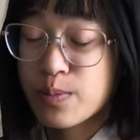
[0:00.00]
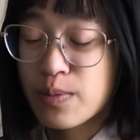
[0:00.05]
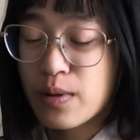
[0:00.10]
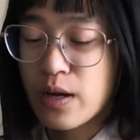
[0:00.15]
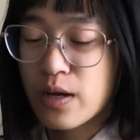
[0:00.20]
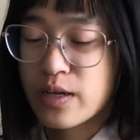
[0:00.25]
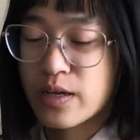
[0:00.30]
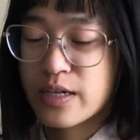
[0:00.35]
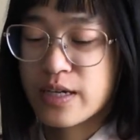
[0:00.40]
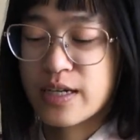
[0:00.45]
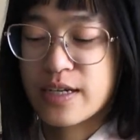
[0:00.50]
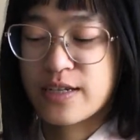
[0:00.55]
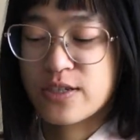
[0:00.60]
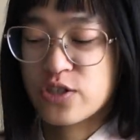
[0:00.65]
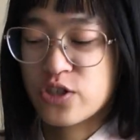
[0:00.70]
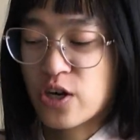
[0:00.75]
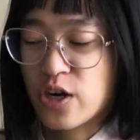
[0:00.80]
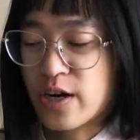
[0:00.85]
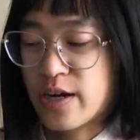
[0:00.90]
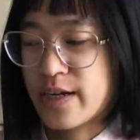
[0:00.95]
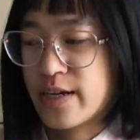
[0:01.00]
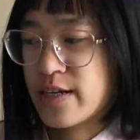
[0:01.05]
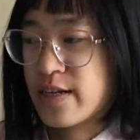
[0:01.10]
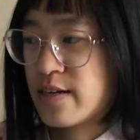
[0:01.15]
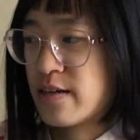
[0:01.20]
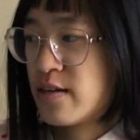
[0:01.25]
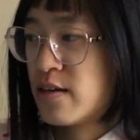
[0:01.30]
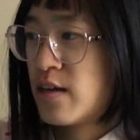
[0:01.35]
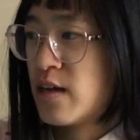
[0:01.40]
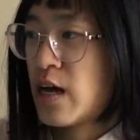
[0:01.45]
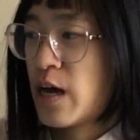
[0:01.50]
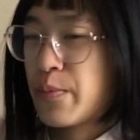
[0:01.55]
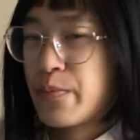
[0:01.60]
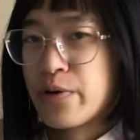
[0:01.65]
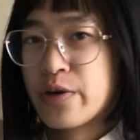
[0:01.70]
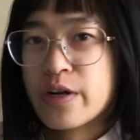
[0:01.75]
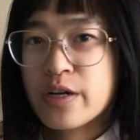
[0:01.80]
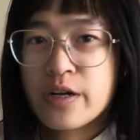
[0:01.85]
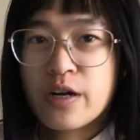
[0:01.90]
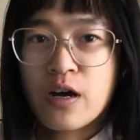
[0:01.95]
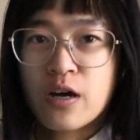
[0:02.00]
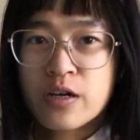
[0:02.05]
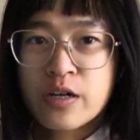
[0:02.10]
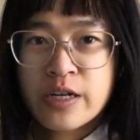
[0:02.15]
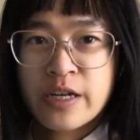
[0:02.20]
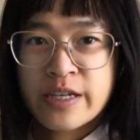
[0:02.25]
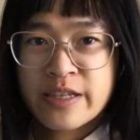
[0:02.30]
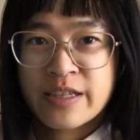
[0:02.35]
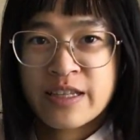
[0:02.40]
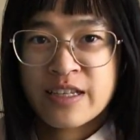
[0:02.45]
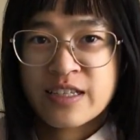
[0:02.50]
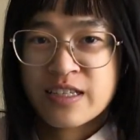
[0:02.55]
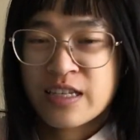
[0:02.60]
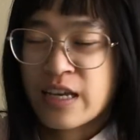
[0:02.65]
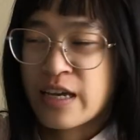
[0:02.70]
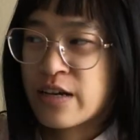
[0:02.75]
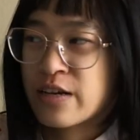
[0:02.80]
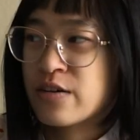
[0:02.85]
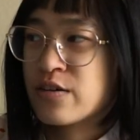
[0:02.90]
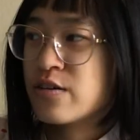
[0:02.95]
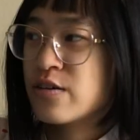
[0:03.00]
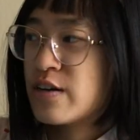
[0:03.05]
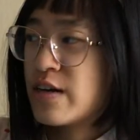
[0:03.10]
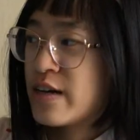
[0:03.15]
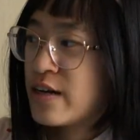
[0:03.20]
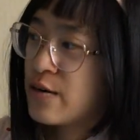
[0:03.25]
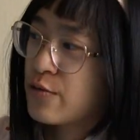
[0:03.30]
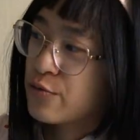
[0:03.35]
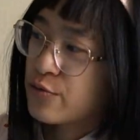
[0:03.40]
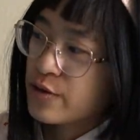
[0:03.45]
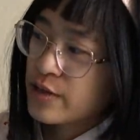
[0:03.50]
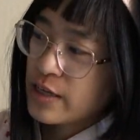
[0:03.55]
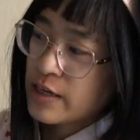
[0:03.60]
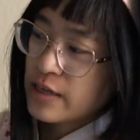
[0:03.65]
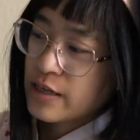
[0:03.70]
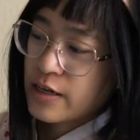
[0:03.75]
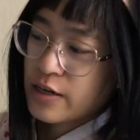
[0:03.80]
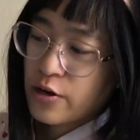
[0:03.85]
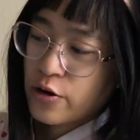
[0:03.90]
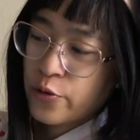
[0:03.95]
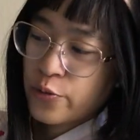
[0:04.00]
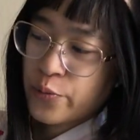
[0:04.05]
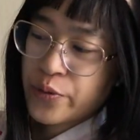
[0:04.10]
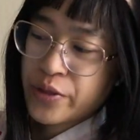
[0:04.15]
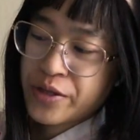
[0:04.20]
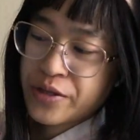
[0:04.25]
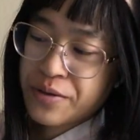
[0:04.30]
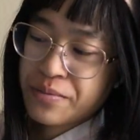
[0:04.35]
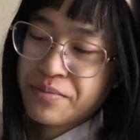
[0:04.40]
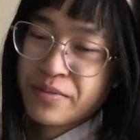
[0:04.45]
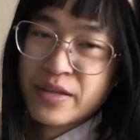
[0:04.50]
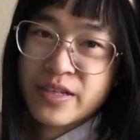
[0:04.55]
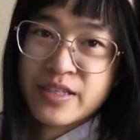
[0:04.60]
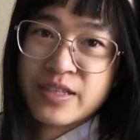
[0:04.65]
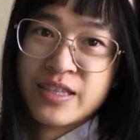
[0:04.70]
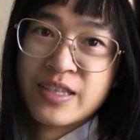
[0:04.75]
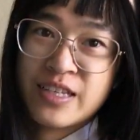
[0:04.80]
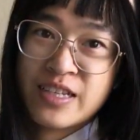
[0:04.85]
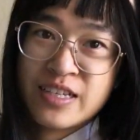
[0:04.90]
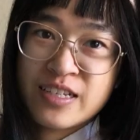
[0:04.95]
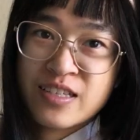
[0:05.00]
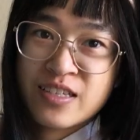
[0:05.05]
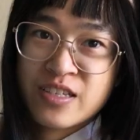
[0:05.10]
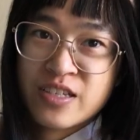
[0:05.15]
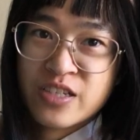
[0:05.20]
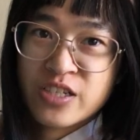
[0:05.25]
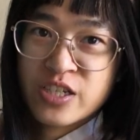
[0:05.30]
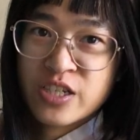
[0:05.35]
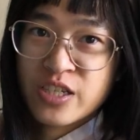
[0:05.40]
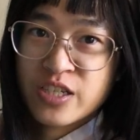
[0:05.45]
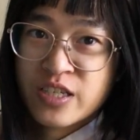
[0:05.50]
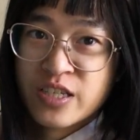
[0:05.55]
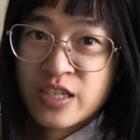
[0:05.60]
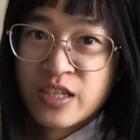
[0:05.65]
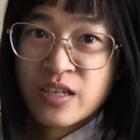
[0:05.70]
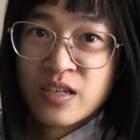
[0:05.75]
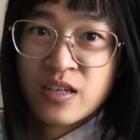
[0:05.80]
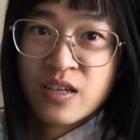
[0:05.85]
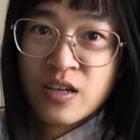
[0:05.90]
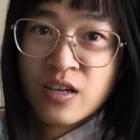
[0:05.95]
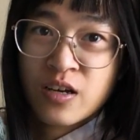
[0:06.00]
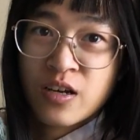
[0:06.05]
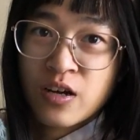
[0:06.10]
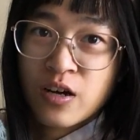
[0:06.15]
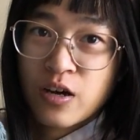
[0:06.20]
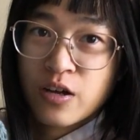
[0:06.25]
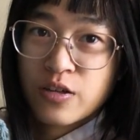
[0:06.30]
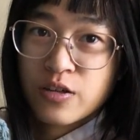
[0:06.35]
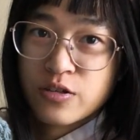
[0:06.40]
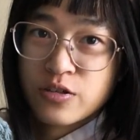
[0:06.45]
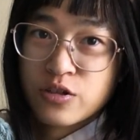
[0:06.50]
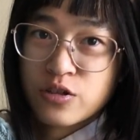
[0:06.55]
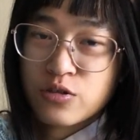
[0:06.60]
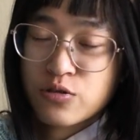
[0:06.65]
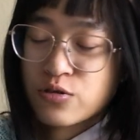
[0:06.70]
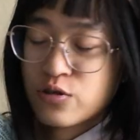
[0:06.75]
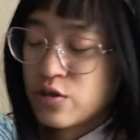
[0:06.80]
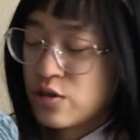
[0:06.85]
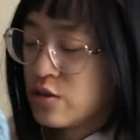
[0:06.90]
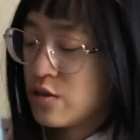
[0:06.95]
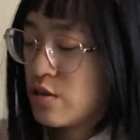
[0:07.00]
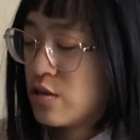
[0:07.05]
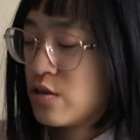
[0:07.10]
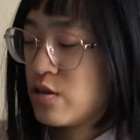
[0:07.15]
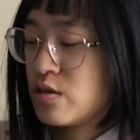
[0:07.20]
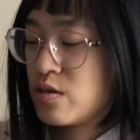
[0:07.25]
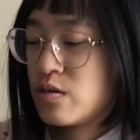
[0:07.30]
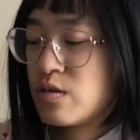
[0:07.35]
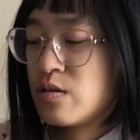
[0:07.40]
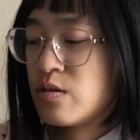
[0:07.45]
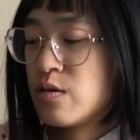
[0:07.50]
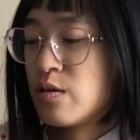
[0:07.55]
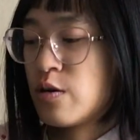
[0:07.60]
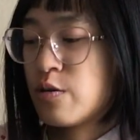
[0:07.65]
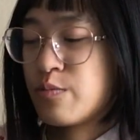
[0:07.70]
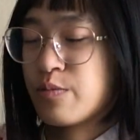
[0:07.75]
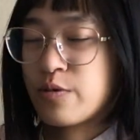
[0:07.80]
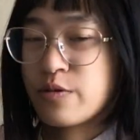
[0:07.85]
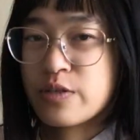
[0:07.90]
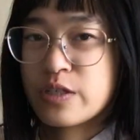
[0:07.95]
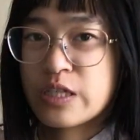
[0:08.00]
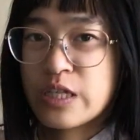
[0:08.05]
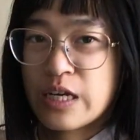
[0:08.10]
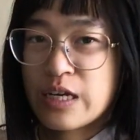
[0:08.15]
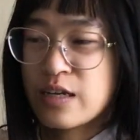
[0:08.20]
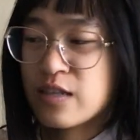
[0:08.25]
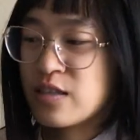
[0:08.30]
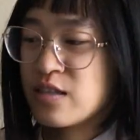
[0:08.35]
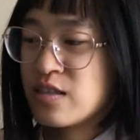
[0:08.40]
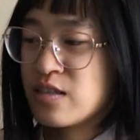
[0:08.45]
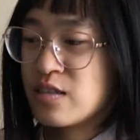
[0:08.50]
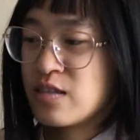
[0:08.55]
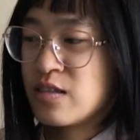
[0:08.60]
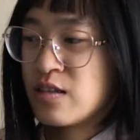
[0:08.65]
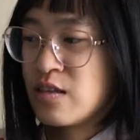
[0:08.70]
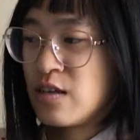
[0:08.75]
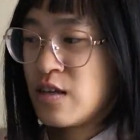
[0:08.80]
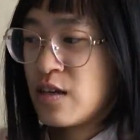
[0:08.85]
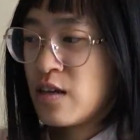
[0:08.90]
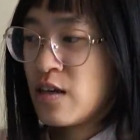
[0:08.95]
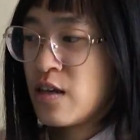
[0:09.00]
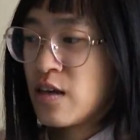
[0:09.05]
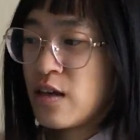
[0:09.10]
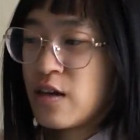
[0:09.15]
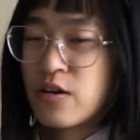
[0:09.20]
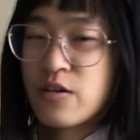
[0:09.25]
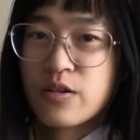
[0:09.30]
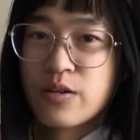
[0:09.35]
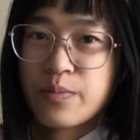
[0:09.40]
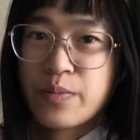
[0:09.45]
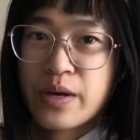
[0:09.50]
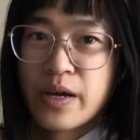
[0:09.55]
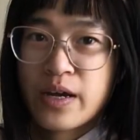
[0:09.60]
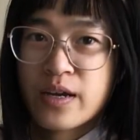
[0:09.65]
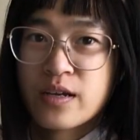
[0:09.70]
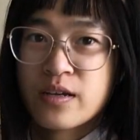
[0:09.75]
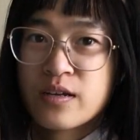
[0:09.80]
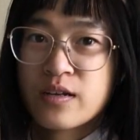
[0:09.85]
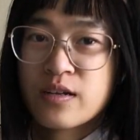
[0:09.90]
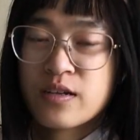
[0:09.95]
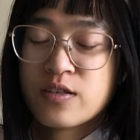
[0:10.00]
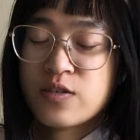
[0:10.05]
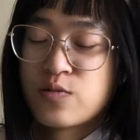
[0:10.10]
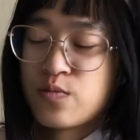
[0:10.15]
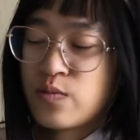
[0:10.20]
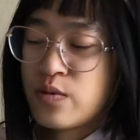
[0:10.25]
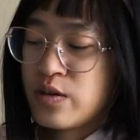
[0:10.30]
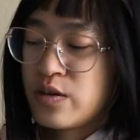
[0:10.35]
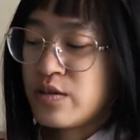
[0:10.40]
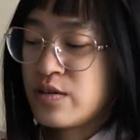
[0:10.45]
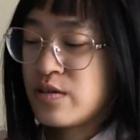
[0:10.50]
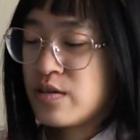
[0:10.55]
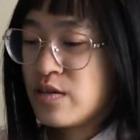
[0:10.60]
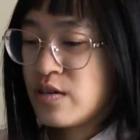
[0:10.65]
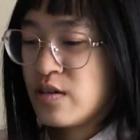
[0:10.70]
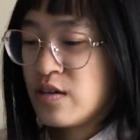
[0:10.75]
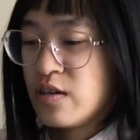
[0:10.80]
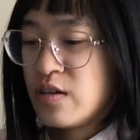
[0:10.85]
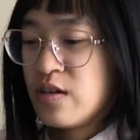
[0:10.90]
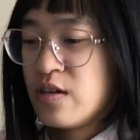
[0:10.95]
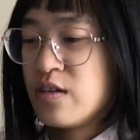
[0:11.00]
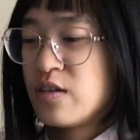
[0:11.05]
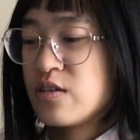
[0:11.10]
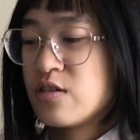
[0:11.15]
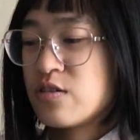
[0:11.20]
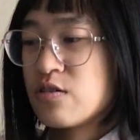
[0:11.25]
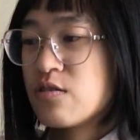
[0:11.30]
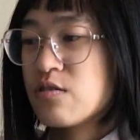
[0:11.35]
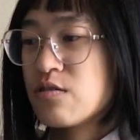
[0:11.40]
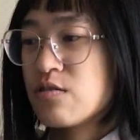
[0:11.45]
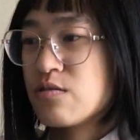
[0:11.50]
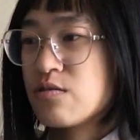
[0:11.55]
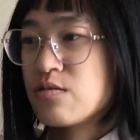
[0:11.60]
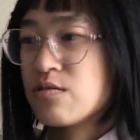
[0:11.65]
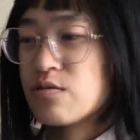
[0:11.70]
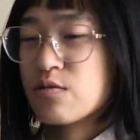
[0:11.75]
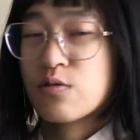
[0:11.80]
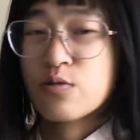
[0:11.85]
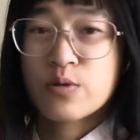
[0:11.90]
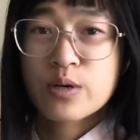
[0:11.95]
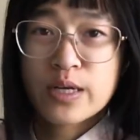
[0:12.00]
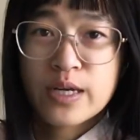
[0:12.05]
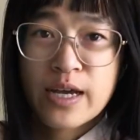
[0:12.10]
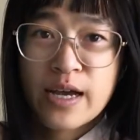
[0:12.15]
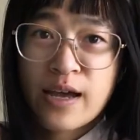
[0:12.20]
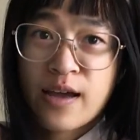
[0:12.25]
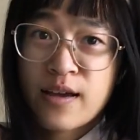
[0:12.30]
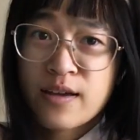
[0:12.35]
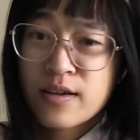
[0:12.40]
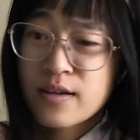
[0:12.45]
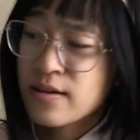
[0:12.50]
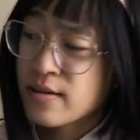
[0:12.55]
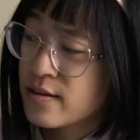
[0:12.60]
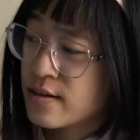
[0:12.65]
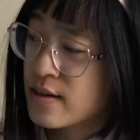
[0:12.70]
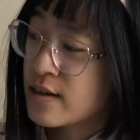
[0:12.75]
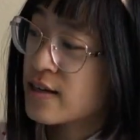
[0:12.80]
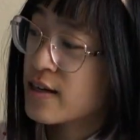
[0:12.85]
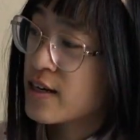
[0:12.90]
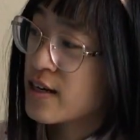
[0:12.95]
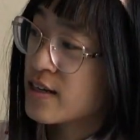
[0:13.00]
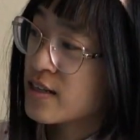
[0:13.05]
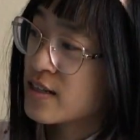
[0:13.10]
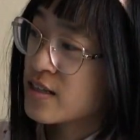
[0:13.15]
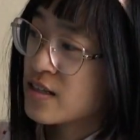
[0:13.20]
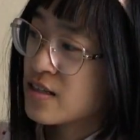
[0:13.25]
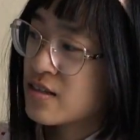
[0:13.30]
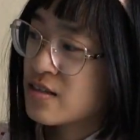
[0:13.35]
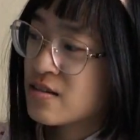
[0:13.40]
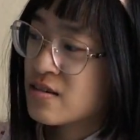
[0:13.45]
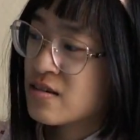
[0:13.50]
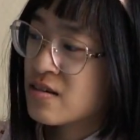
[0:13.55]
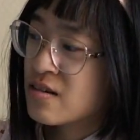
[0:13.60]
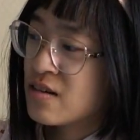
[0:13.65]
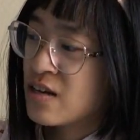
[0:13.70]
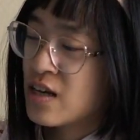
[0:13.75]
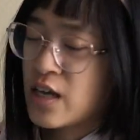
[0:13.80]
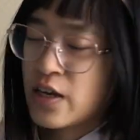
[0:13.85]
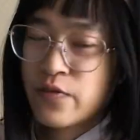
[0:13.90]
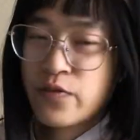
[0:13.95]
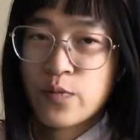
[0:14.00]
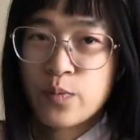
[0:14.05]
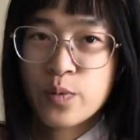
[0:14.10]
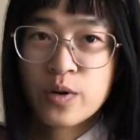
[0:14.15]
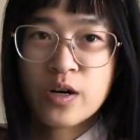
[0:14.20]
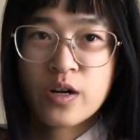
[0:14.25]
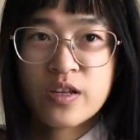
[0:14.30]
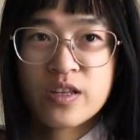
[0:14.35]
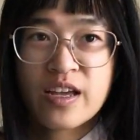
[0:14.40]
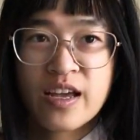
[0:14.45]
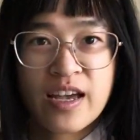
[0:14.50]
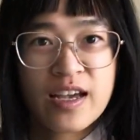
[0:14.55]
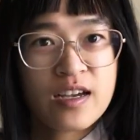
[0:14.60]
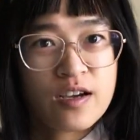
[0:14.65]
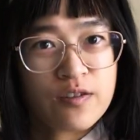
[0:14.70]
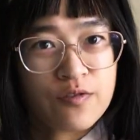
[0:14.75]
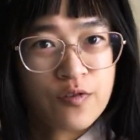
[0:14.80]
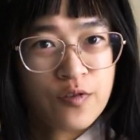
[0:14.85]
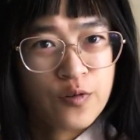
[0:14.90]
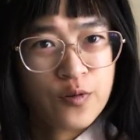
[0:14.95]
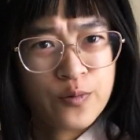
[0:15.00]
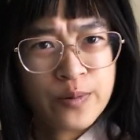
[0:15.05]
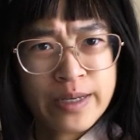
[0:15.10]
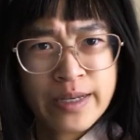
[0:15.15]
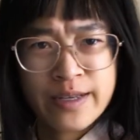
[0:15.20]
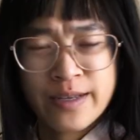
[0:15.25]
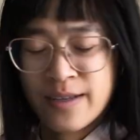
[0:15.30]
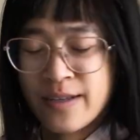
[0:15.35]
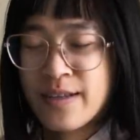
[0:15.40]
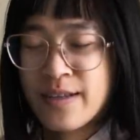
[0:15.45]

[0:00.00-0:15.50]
blocking and drying, I put it on this hanger and it really like opened up these stitches on the shoulder, on both sides, and on the back as well. So quick hack, I guess, if you put it on the hanger for a week,